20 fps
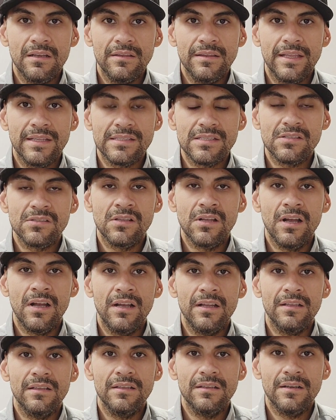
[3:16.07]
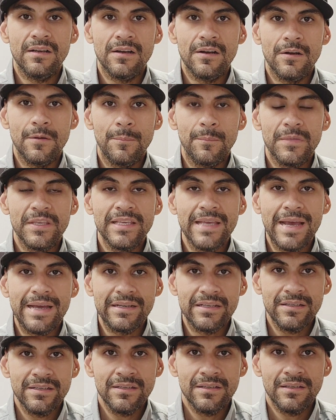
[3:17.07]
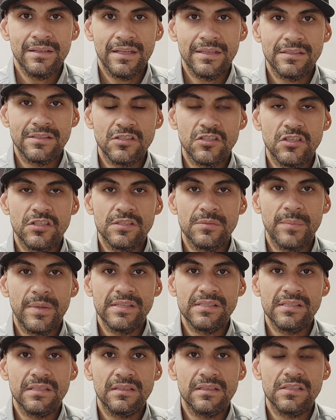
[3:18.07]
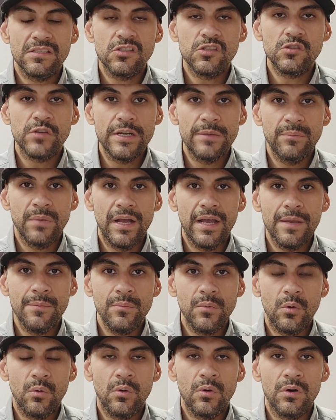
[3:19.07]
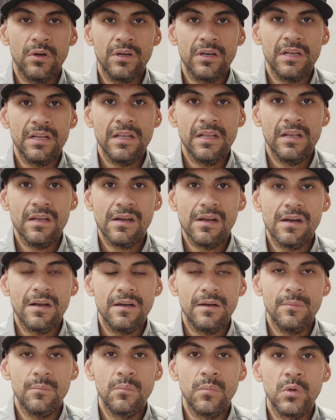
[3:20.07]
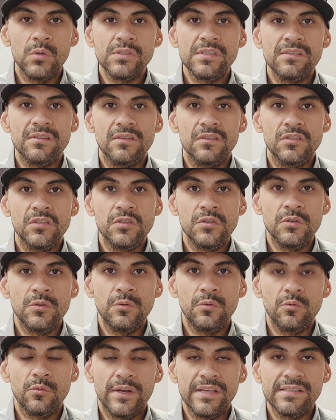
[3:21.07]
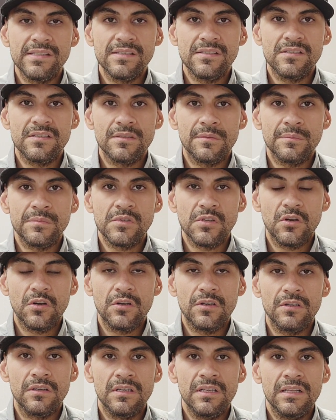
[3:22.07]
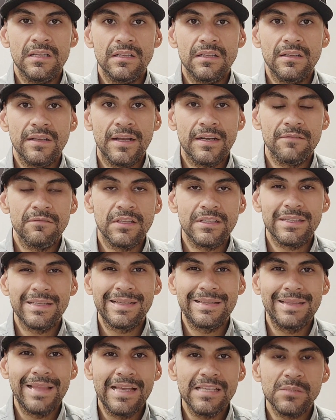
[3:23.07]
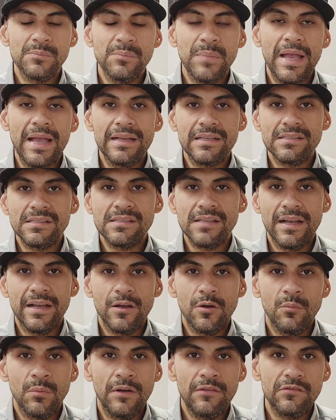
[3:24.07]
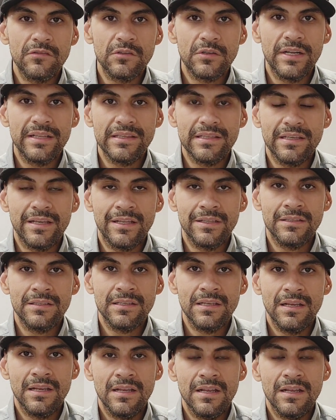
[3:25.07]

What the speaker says: that's not catted and it's just basically straight pipe, or most of the new race systems are kind of like a glass pack style muffler at the end.